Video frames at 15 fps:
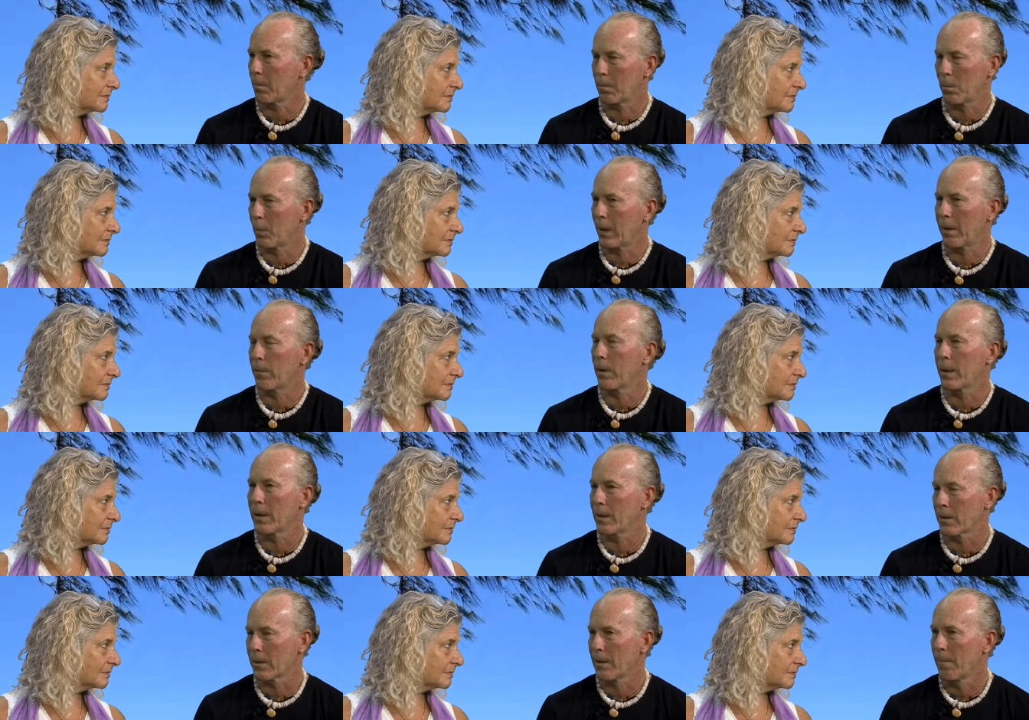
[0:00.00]
Speaker 1: whatever mm. it
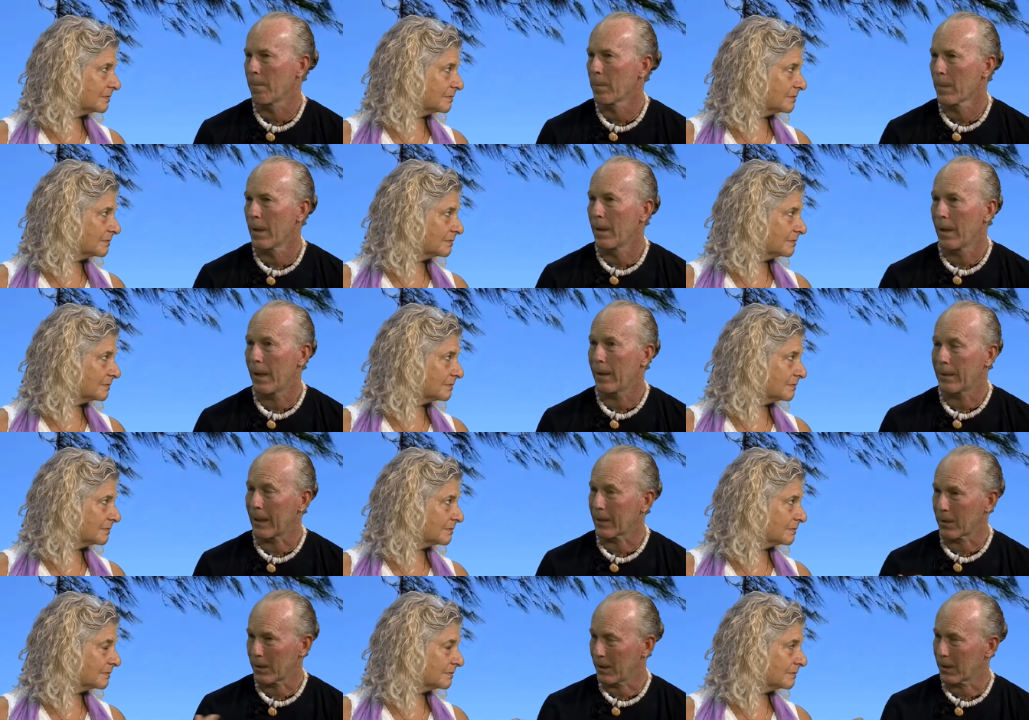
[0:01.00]
is.
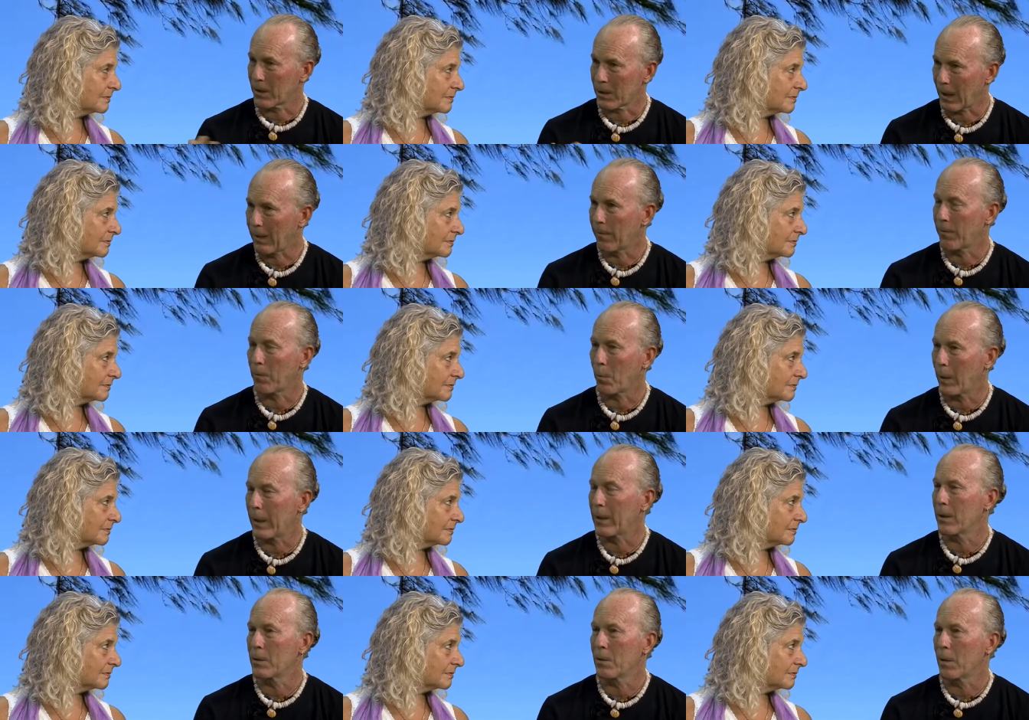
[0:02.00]
That's in a safe
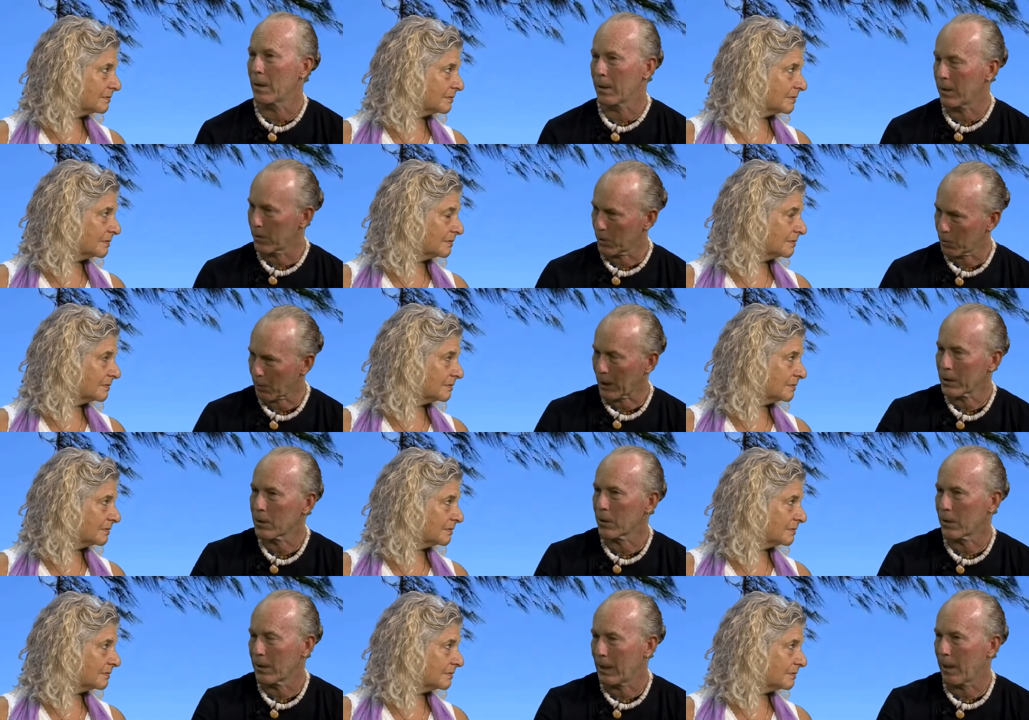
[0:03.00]
way to do it. And there's
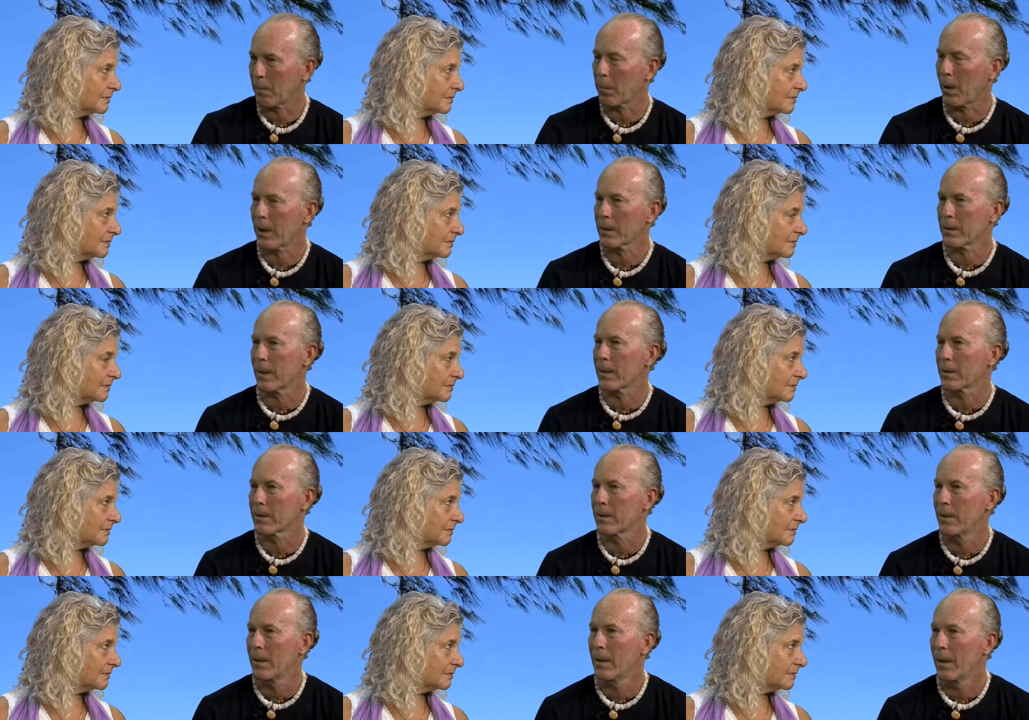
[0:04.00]
structure to that
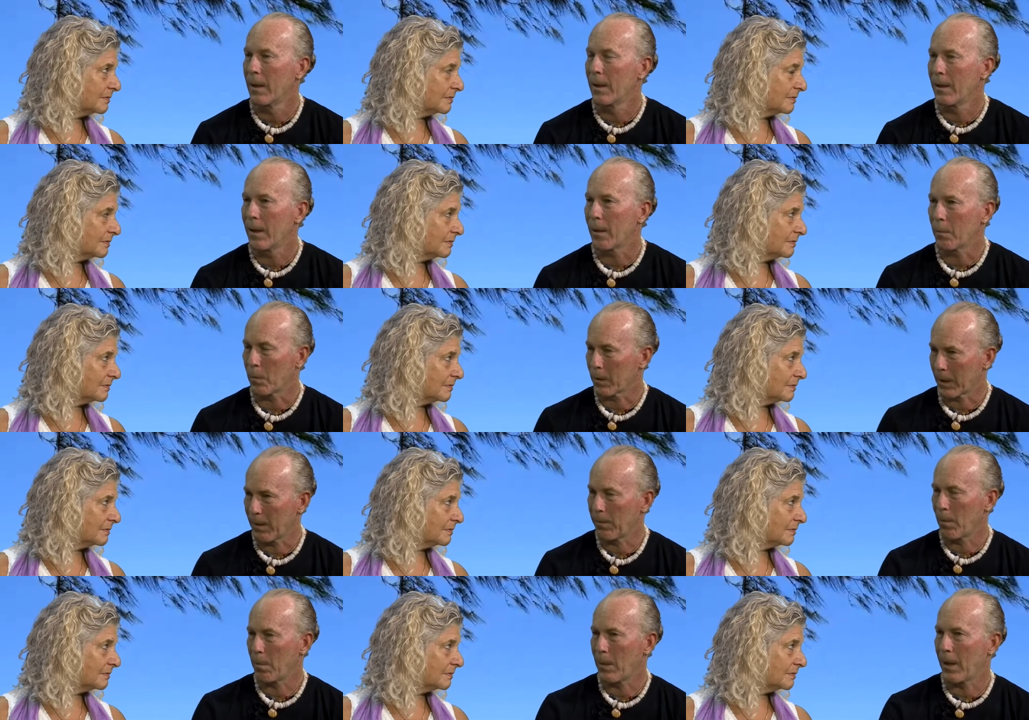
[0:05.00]
process. Mm. And we'll
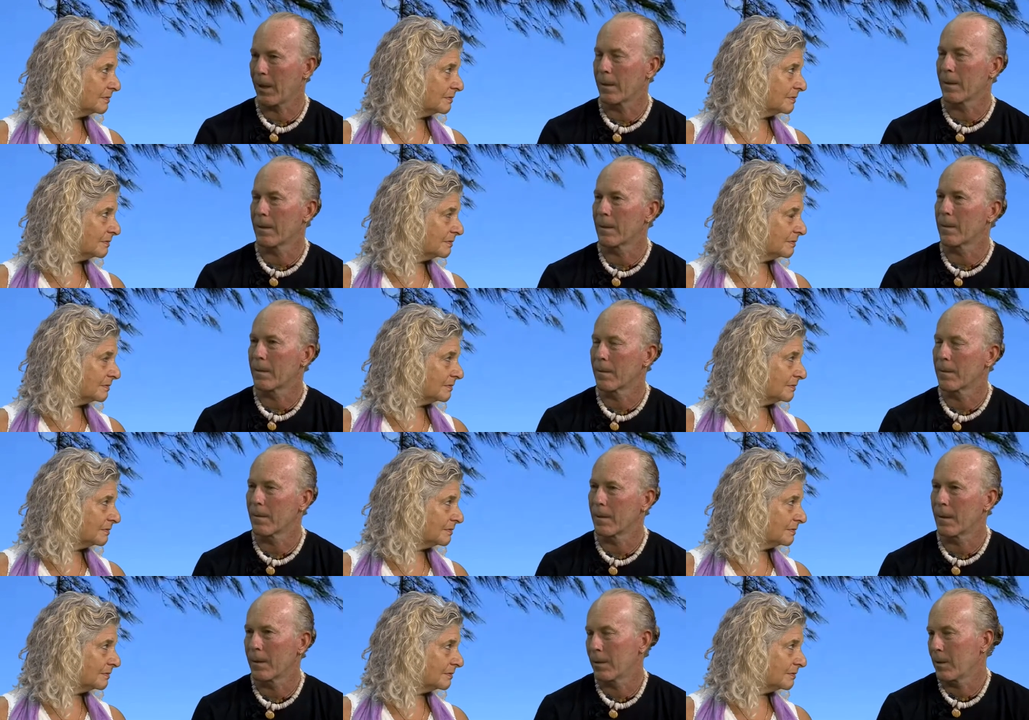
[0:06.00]
give them that
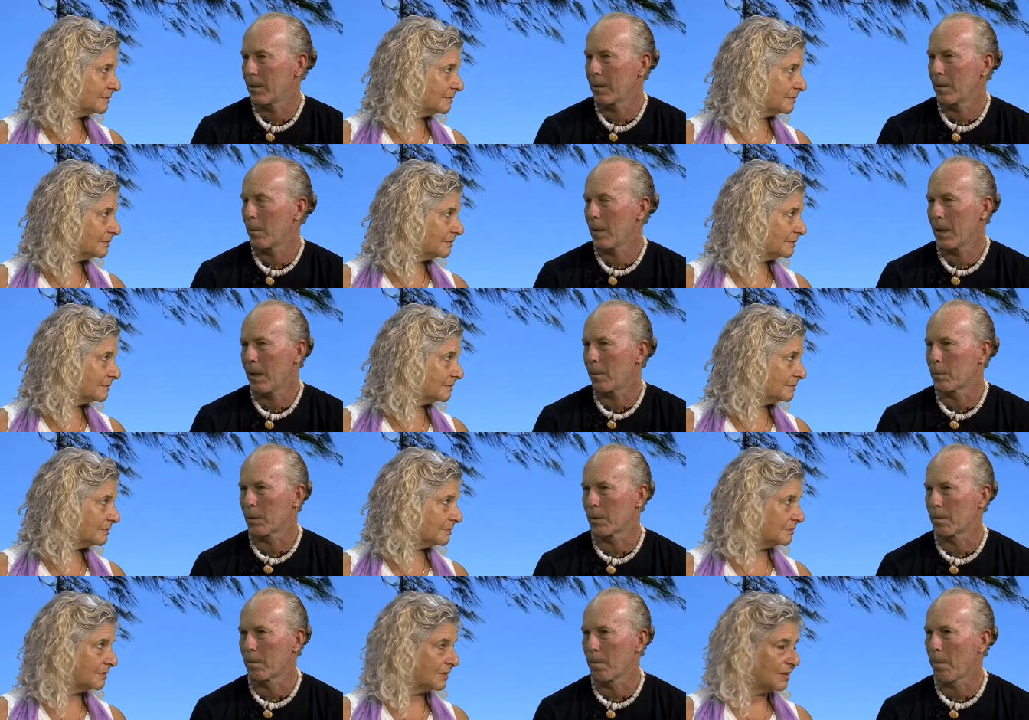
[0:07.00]
in the in the
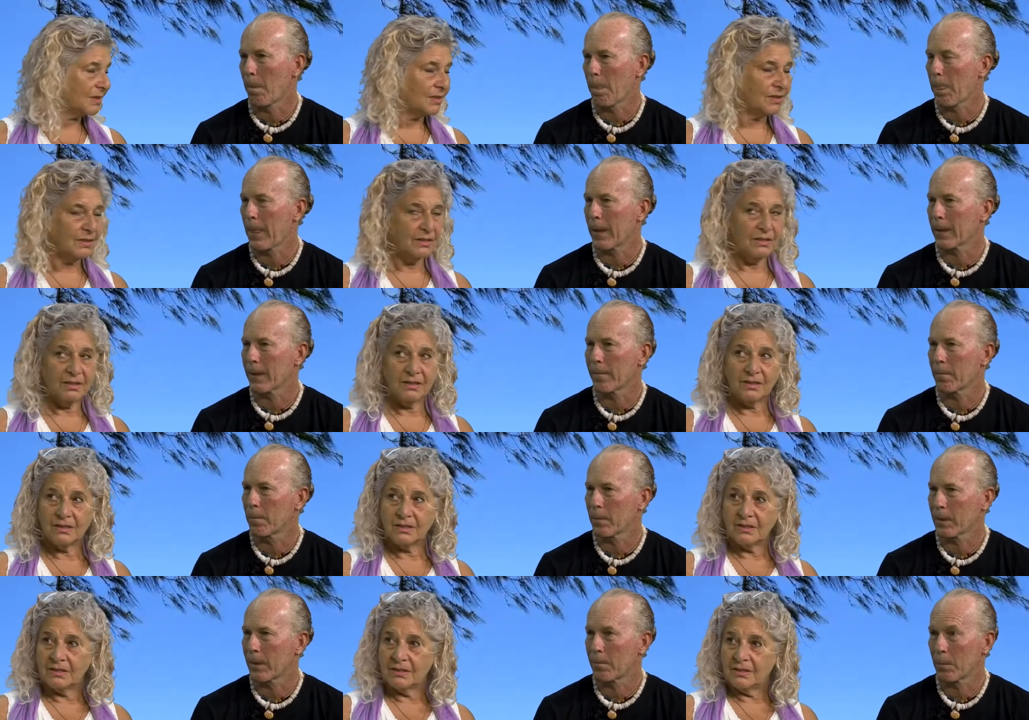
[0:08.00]
meetups and and give
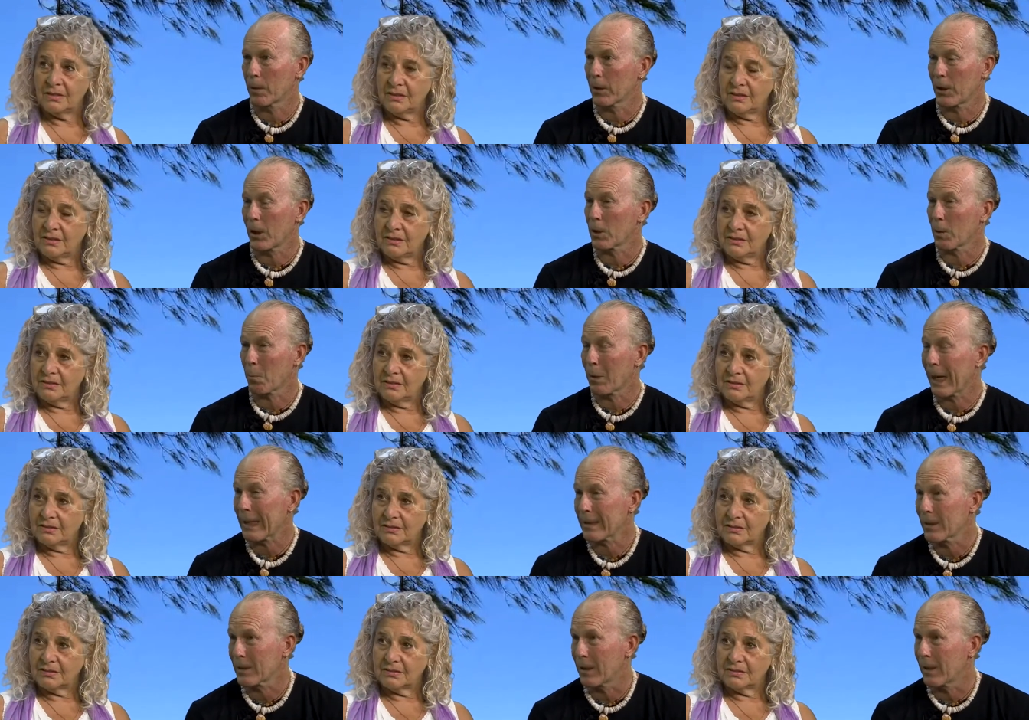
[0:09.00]
them give them a chance to
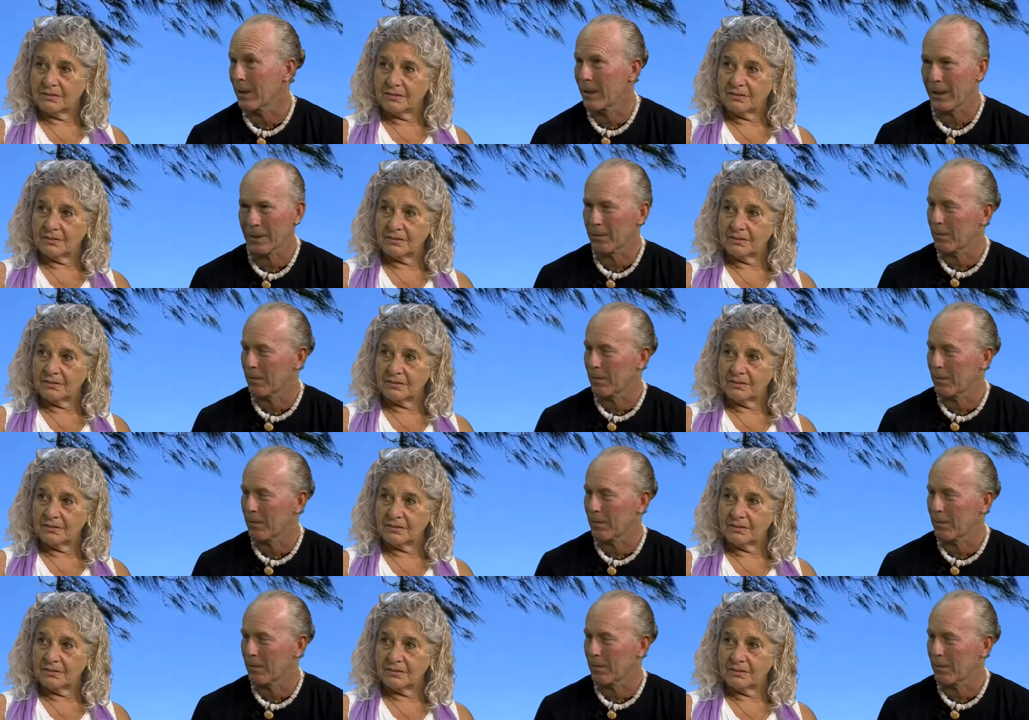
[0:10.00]
practice it. And, it's,